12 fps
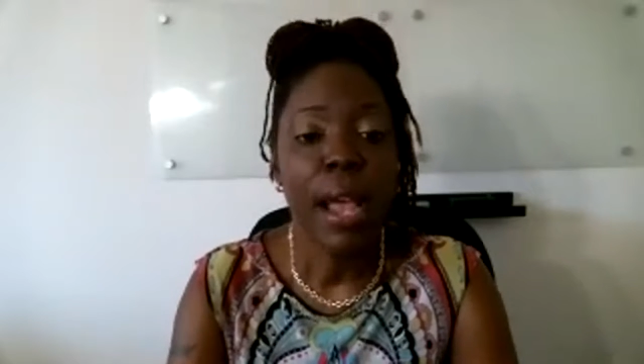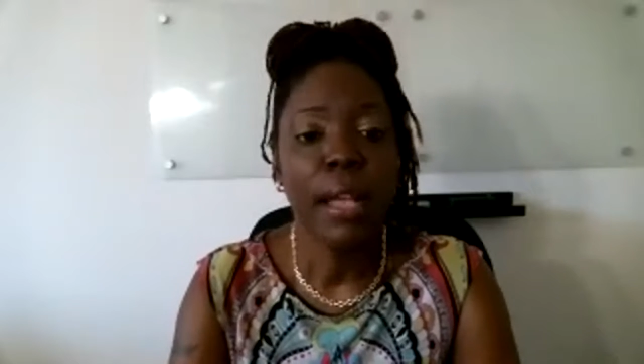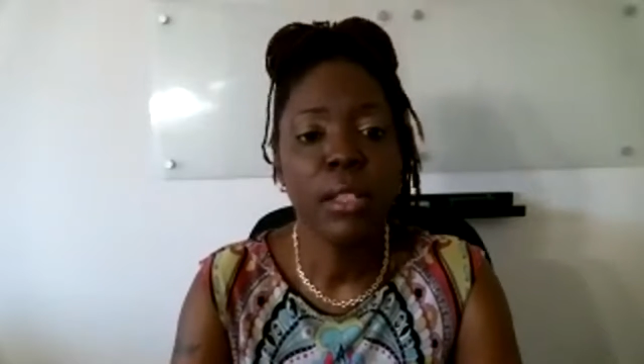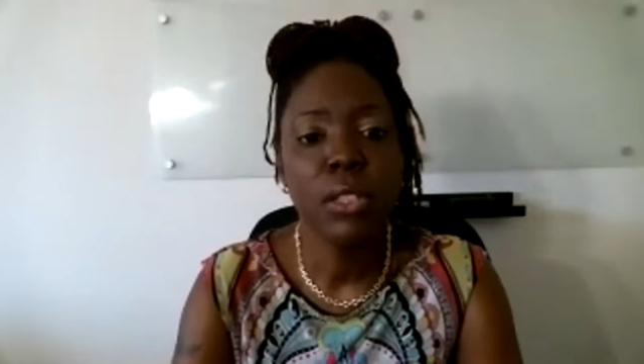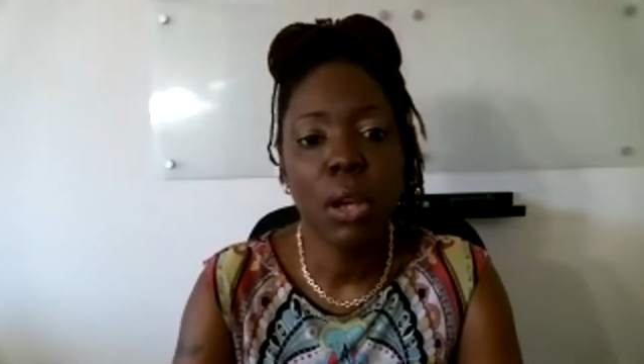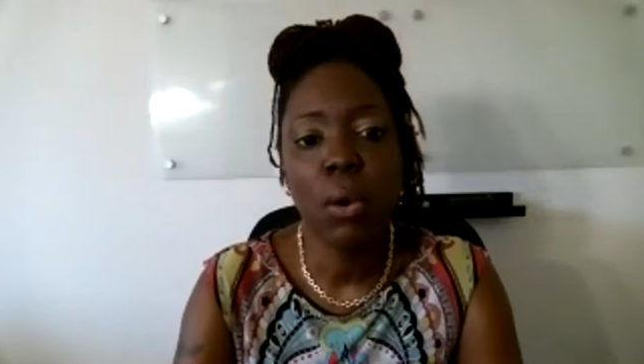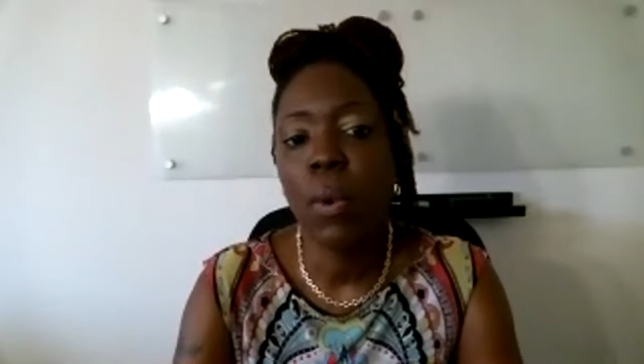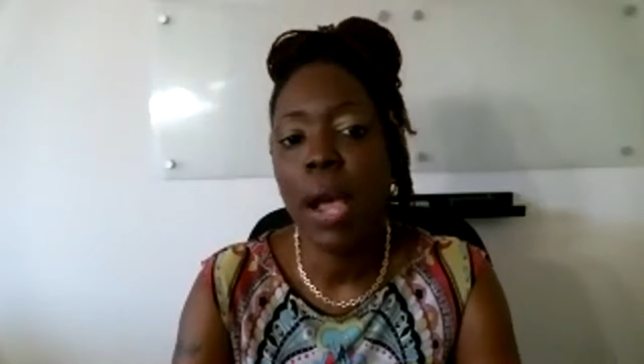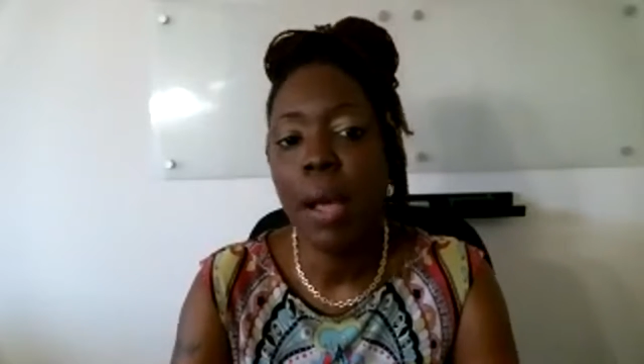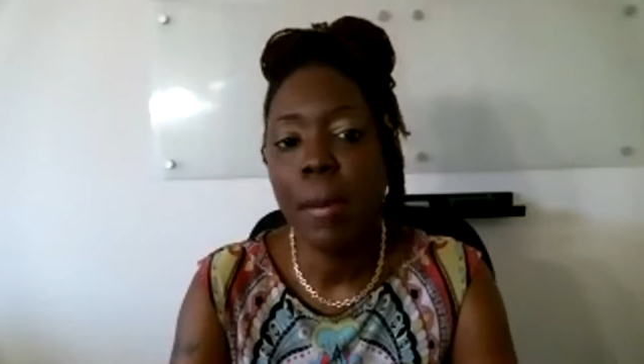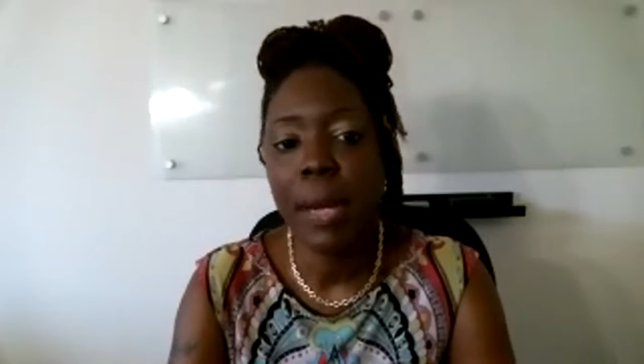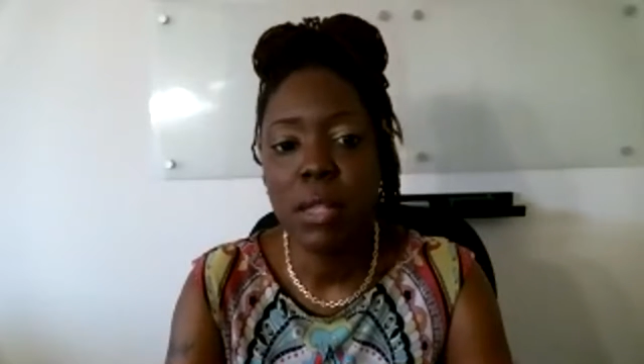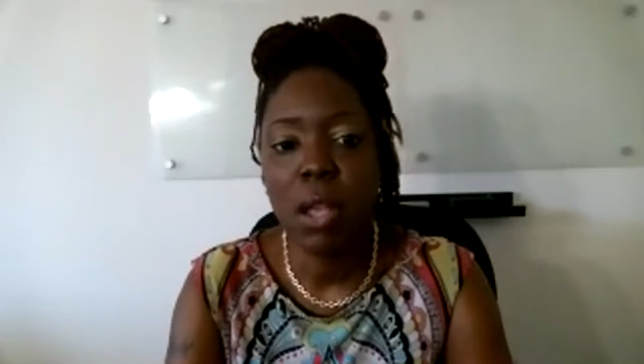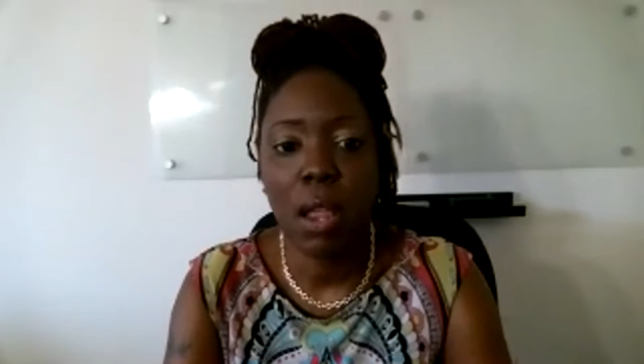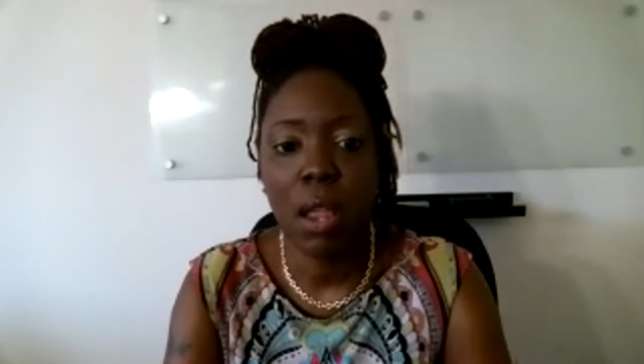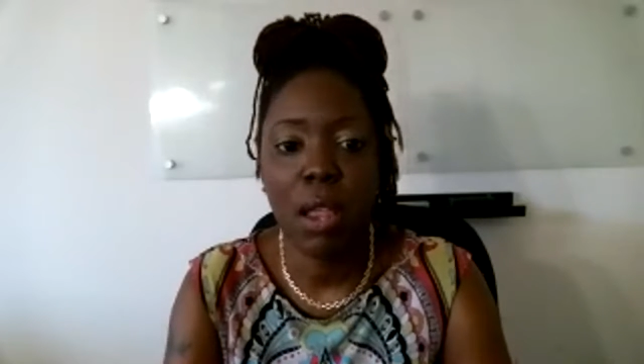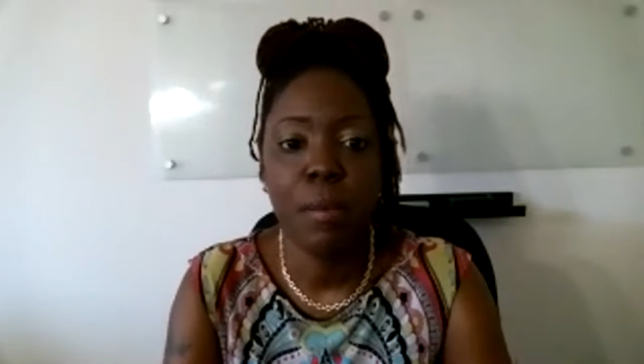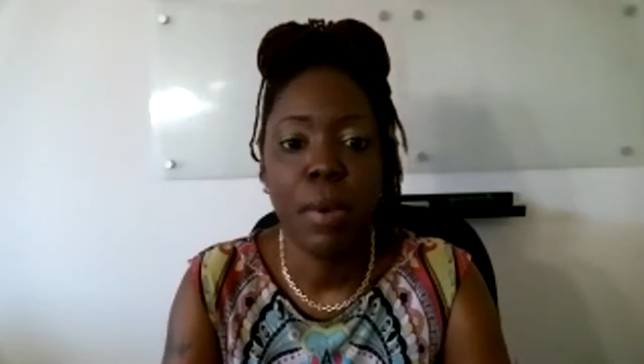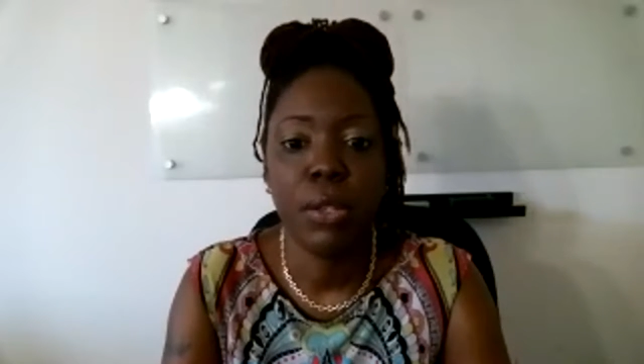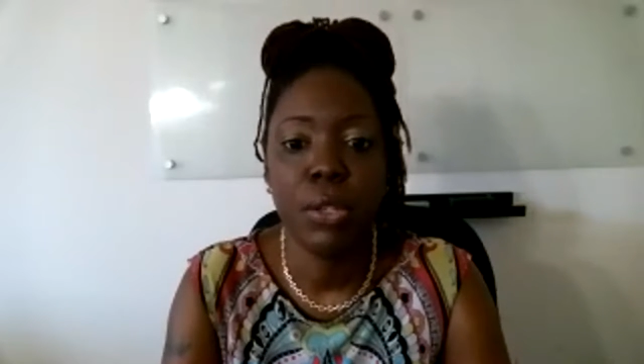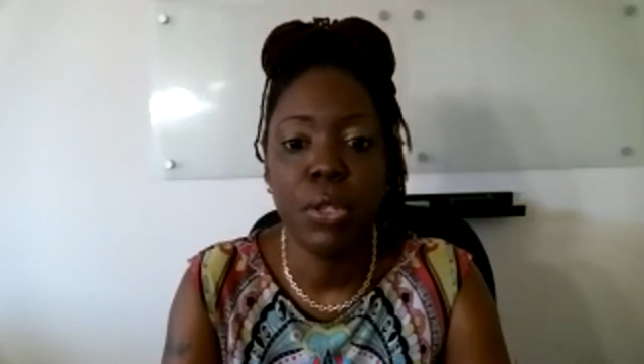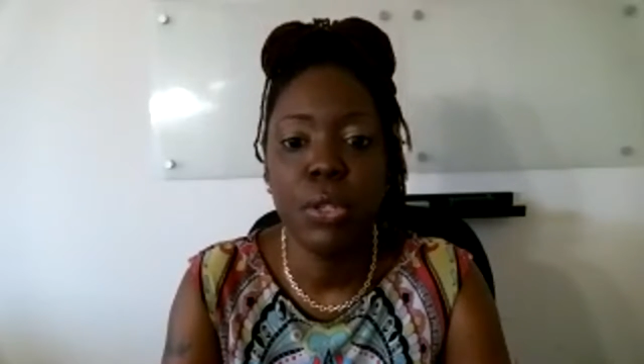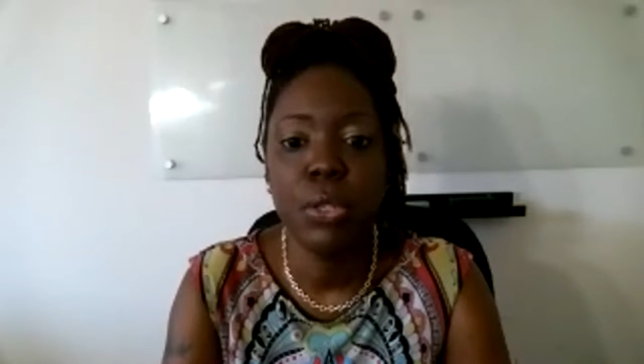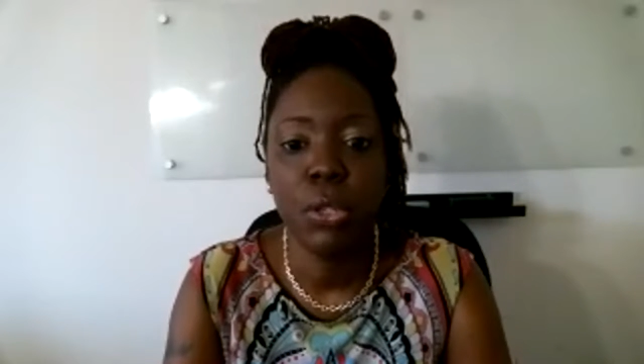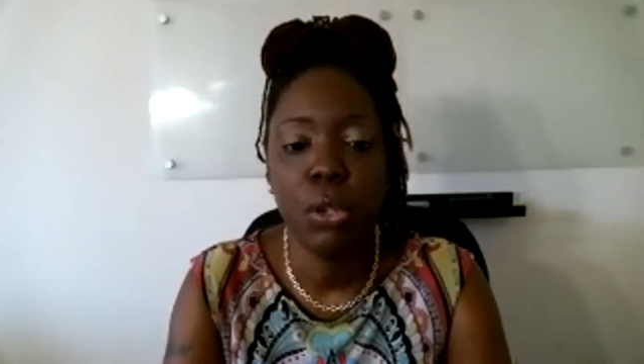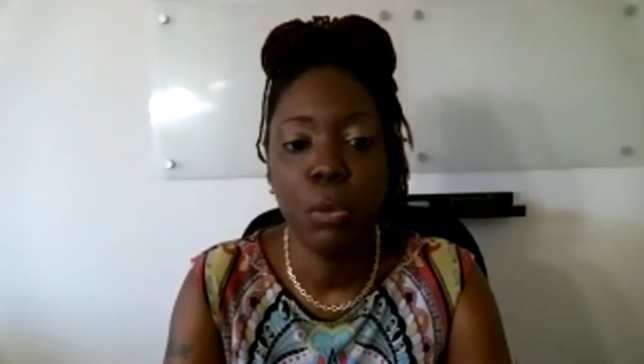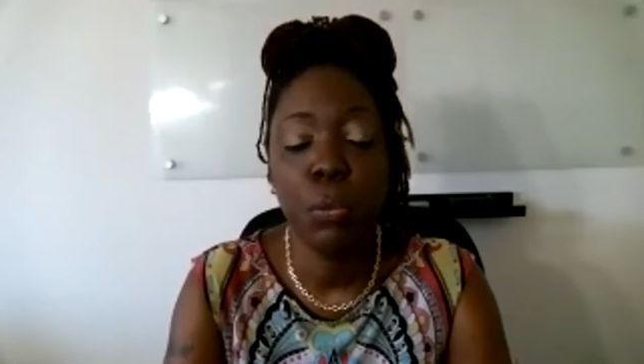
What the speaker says: And so why am I talking about YouTube?